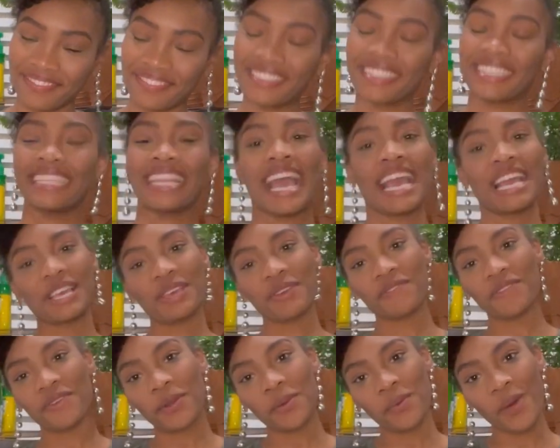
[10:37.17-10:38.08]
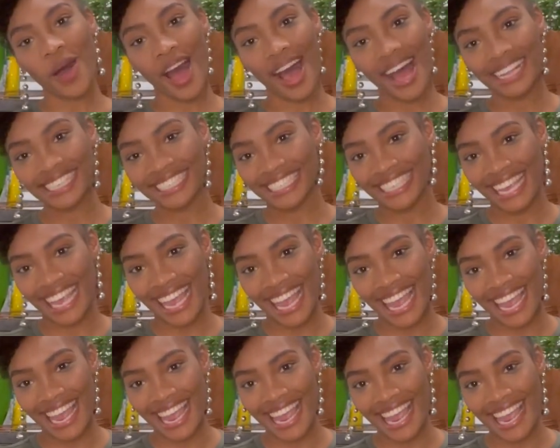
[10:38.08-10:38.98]
thank you for
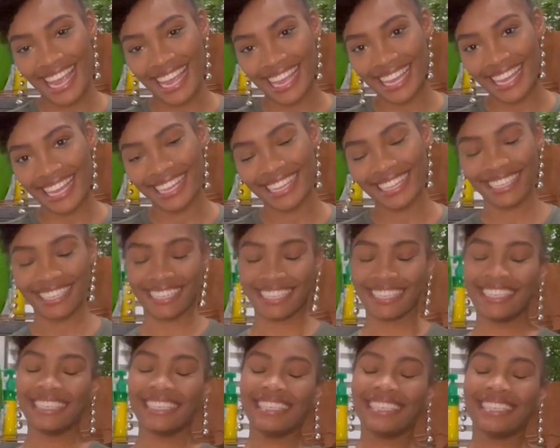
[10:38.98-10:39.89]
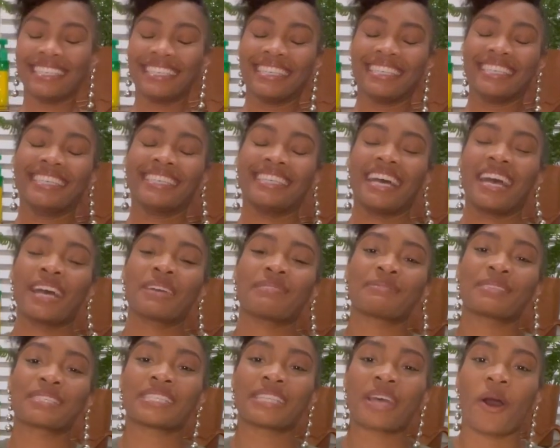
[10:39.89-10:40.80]
watching. I'm
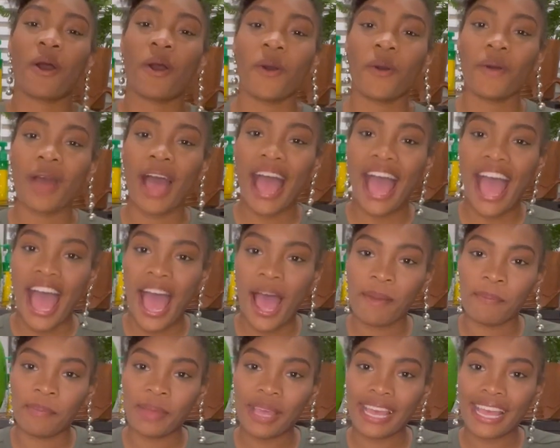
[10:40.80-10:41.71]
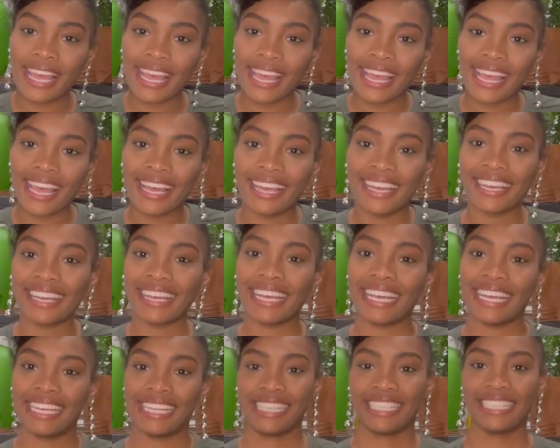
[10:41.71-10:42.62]
so happy
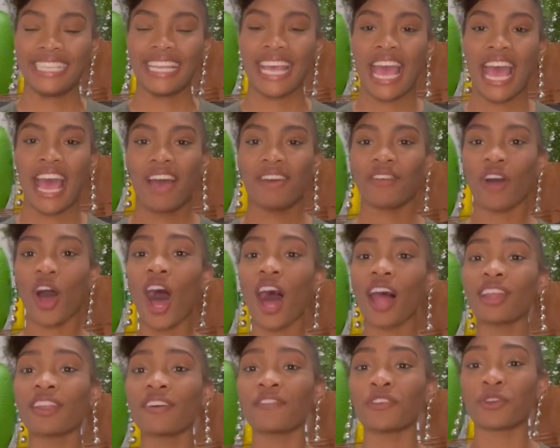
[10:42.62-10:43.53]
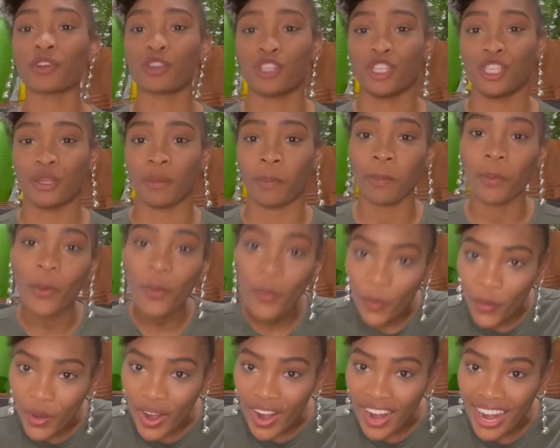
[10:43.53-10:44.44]
to have all of your
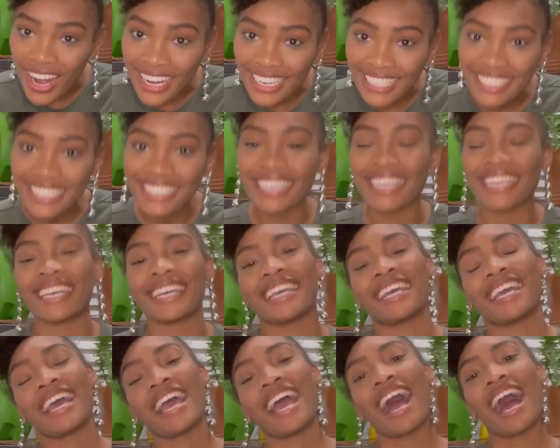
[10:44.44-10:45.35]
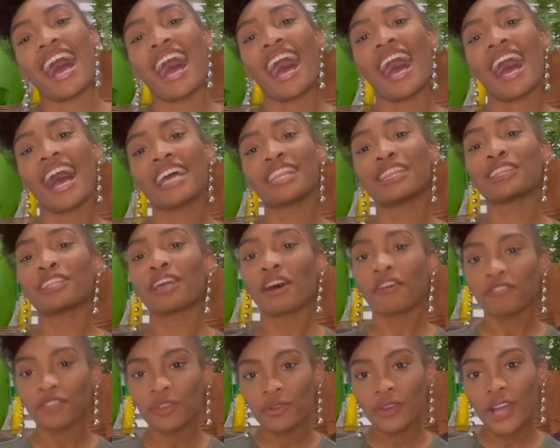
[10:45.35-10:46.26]
support. I love
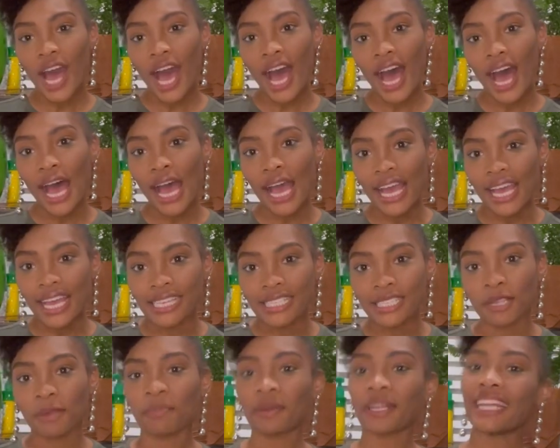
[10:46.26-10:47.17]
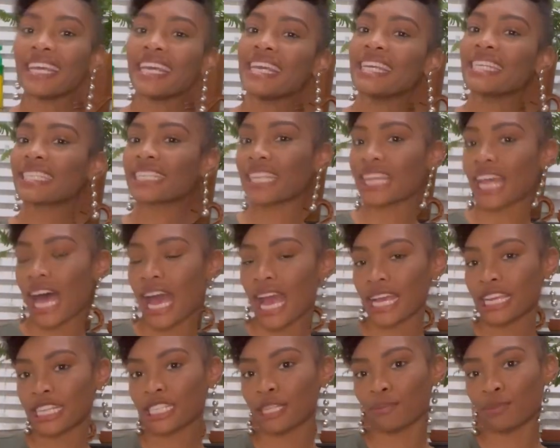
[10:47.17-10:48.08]
you guys. Please
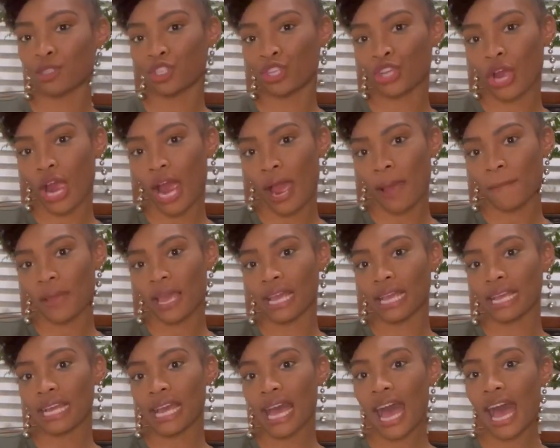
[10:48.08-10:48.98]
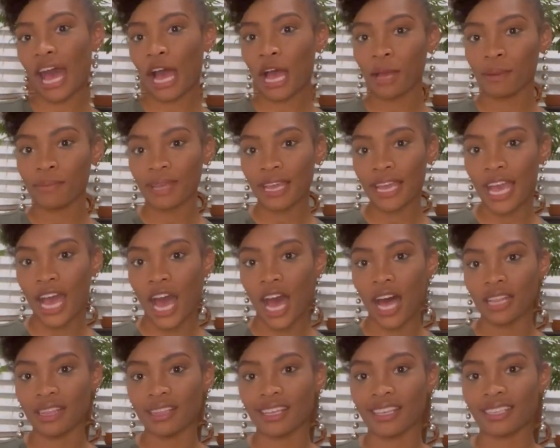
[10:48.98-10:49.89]
like, subscribe, and comment
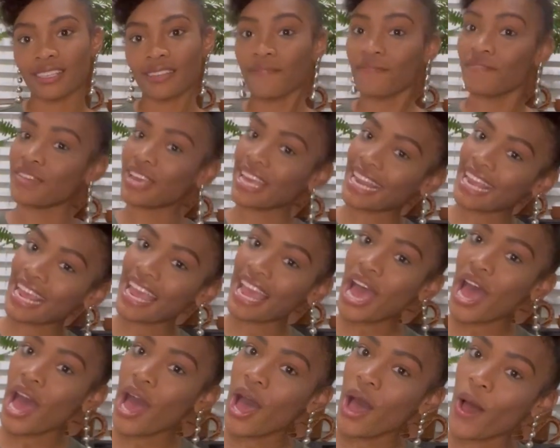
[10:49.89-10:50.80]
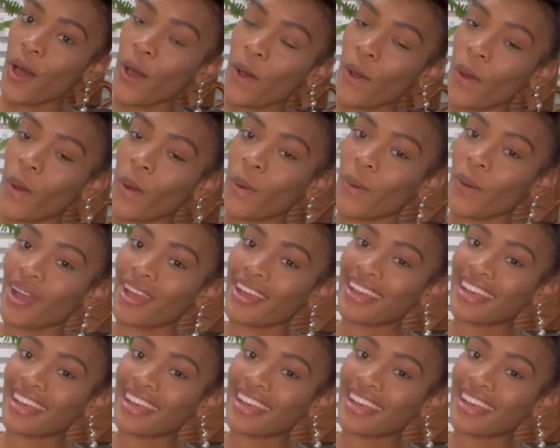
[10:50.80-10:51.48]
on this video.